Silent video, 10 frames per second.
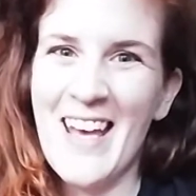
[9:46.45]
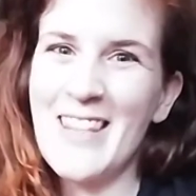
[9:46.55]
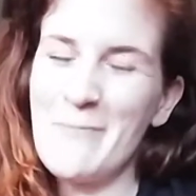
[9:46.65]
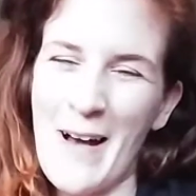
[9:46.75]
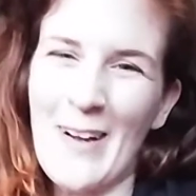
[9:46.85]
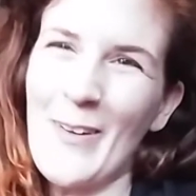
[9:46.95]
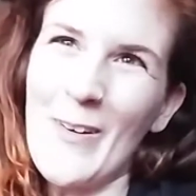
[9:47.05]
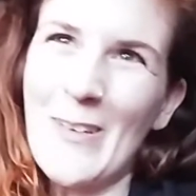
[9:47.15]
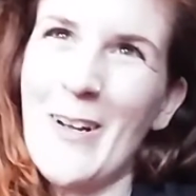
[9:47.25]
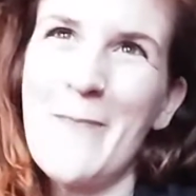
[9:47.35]
the
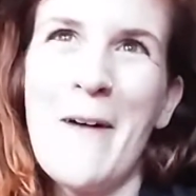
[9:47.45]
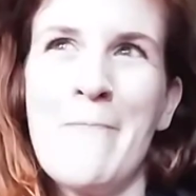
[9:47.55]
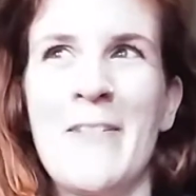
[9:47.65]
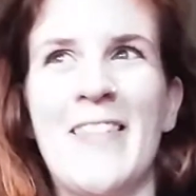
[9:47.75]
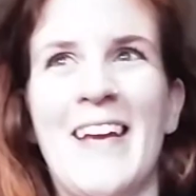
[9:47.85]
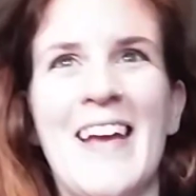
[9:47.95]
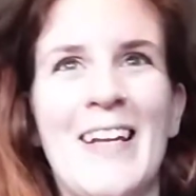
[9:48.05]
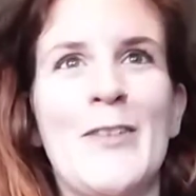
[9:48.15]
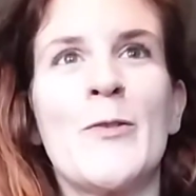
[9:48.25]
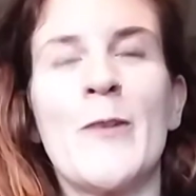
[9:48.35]
monoclonal gammopathy,
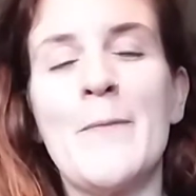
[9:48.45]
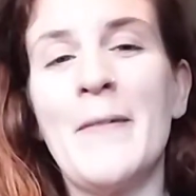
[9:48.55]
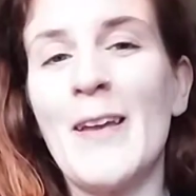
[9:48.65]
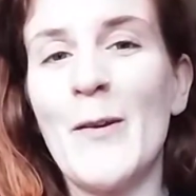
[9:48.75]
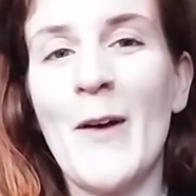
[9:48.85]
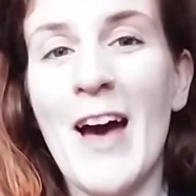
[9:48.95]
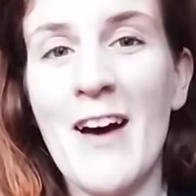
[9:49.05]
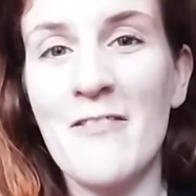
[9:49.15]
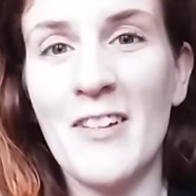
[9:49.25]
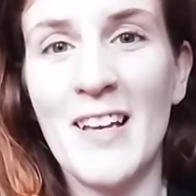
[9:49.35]
any treatment you
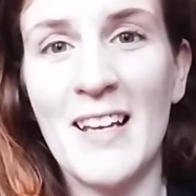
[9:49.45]
have